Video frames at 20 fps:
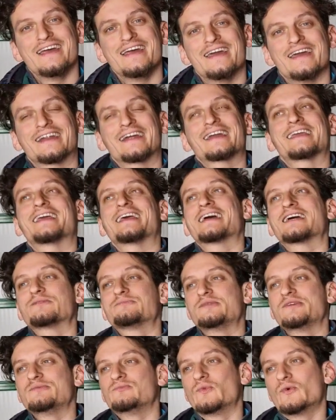And I cannot
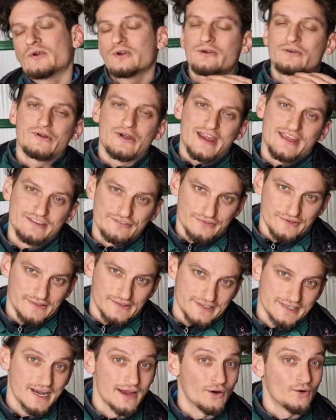be more grateful
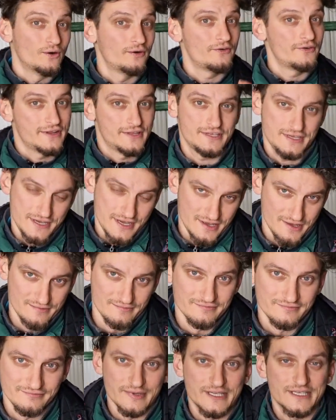than I already am
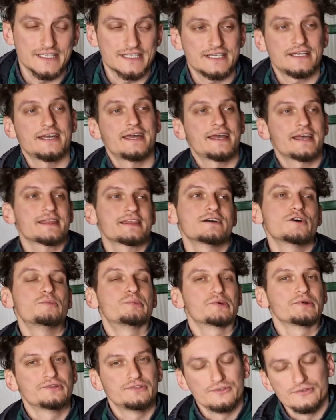because I had the
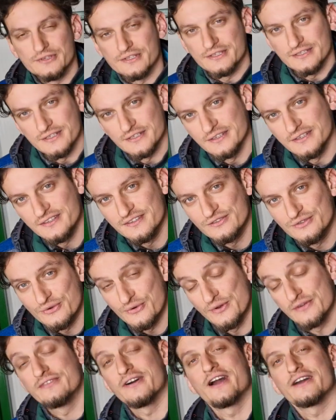opportunity to
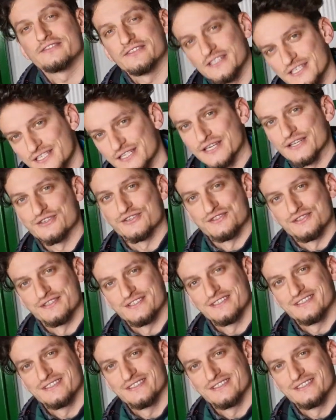revive this legend.